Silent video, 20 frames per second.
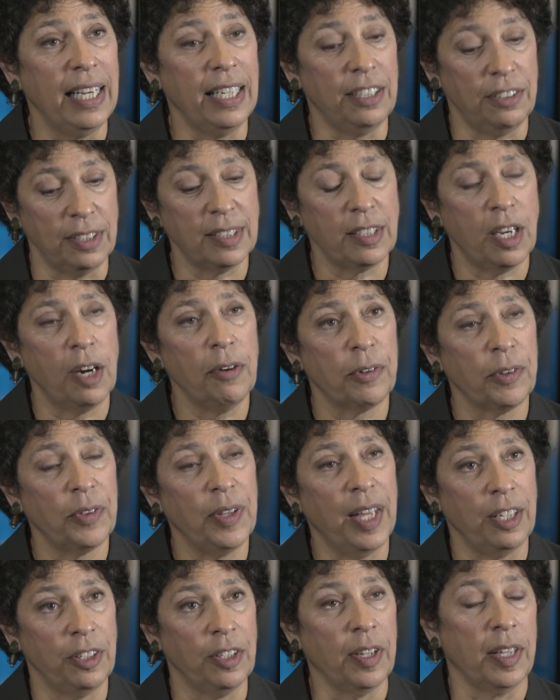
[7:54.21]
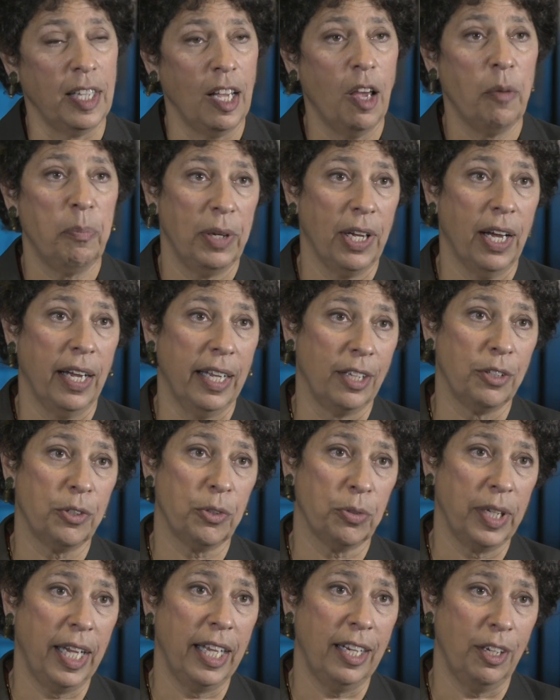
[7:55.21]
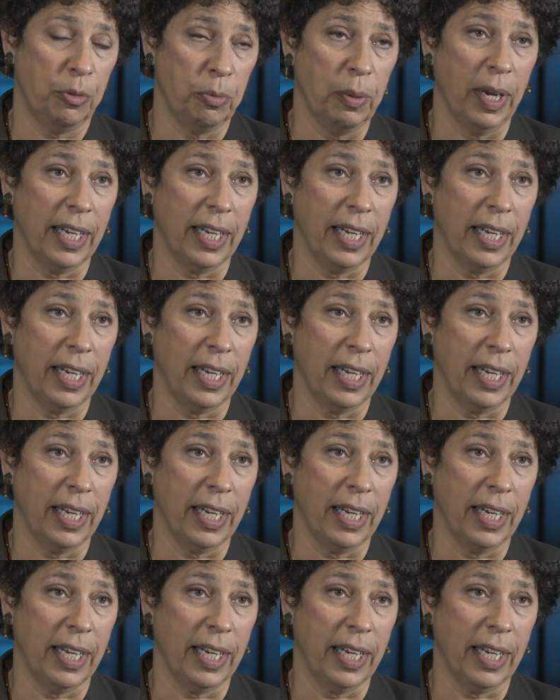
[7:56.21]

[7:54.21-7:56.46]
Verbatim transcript: it discovered that you know, the FBI had created